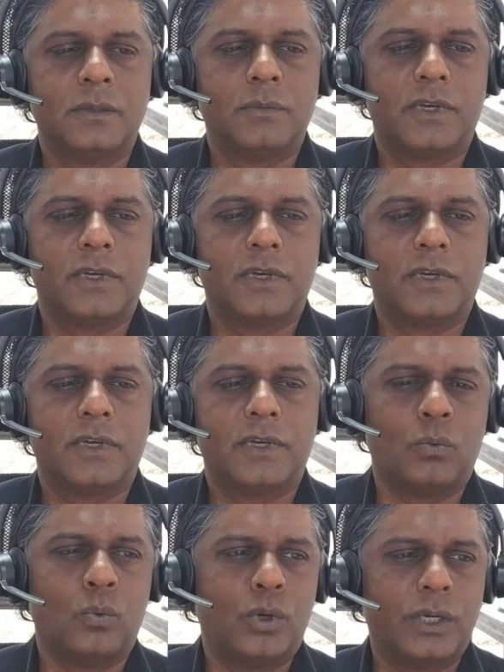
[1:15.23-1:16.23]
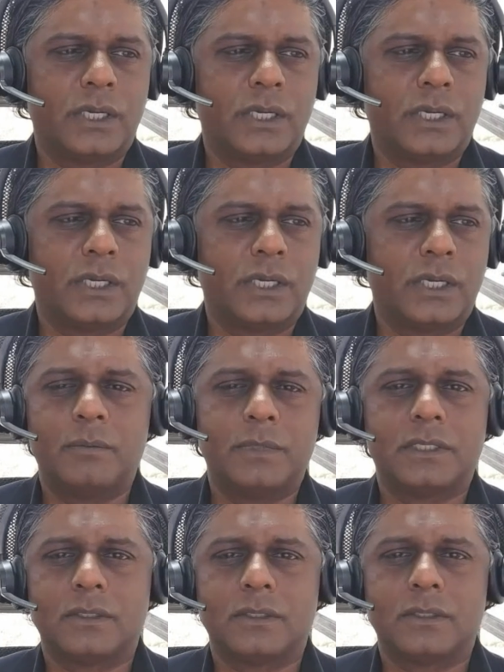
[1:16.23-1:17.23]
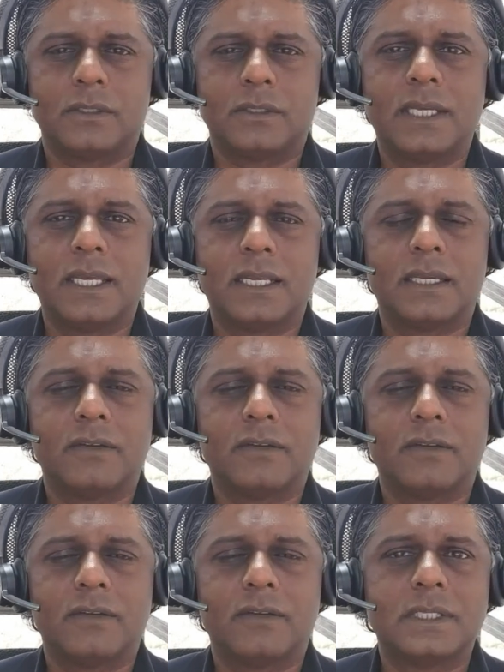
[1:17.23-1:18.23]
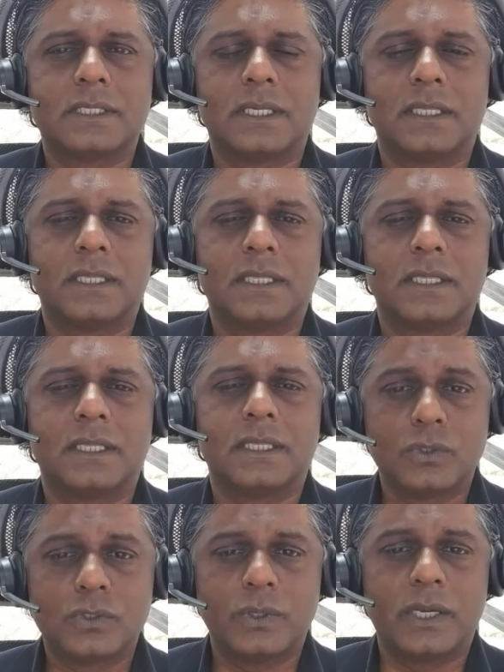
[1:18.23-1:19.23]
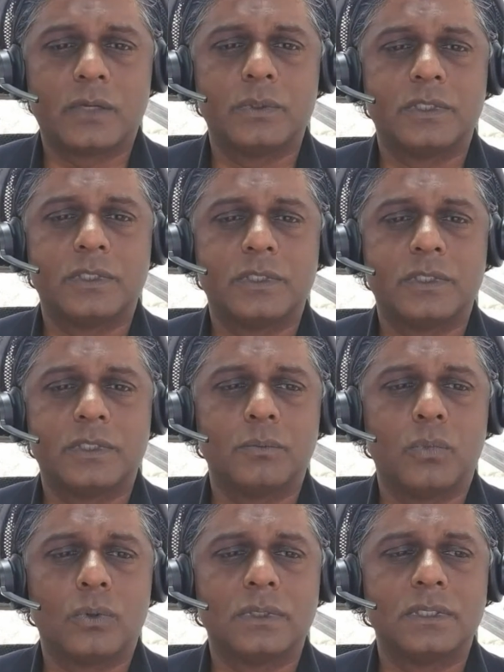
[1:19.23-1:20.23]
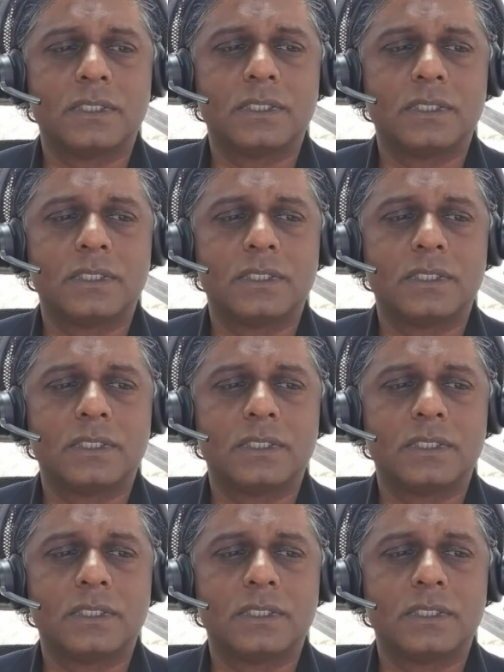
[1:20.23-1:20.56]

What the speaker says: If you look at the working environment and communicating environments, I think that also equitably is important.